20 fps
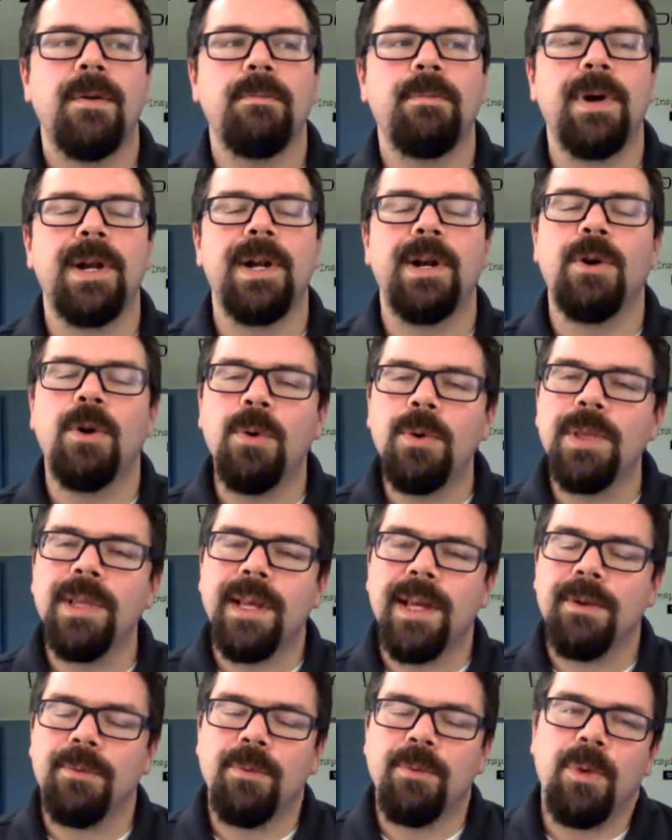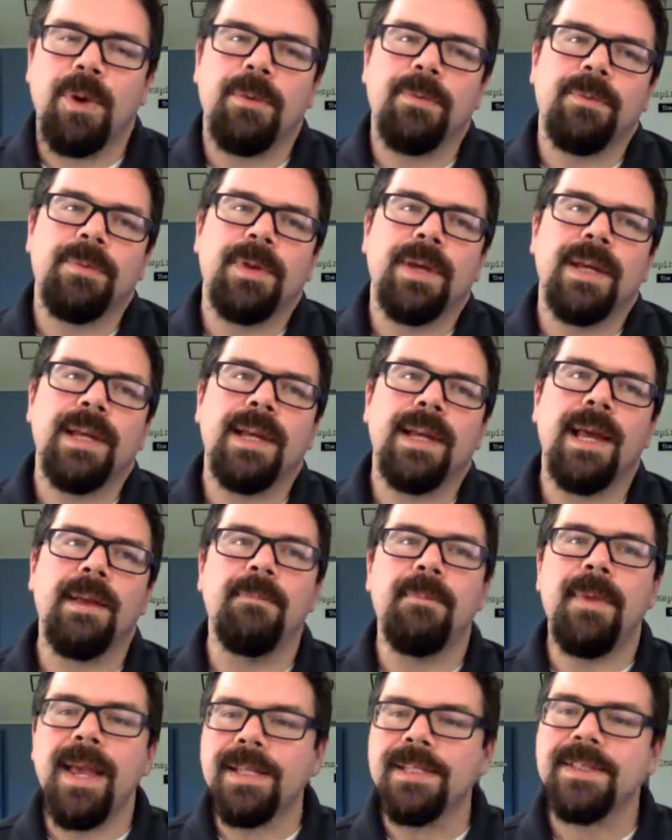But
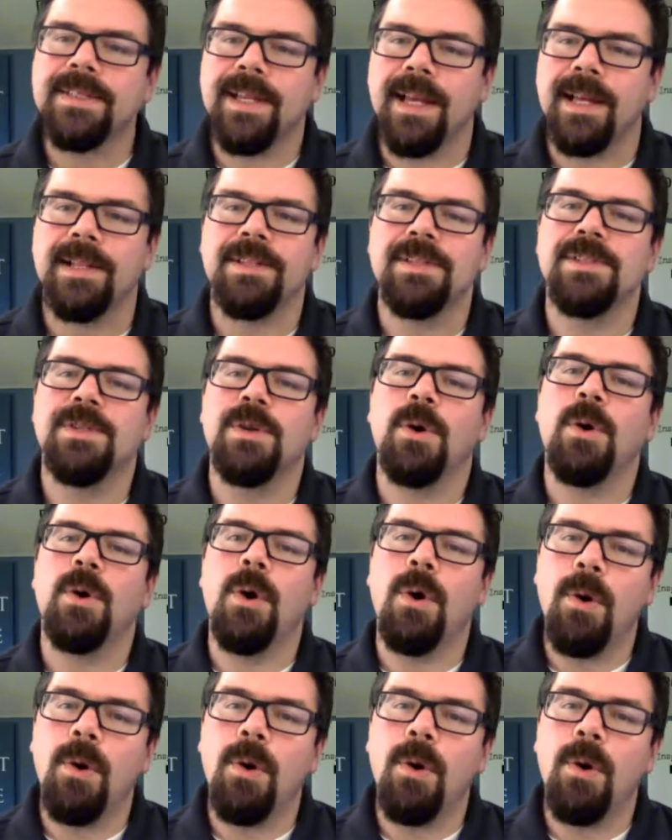it makes sense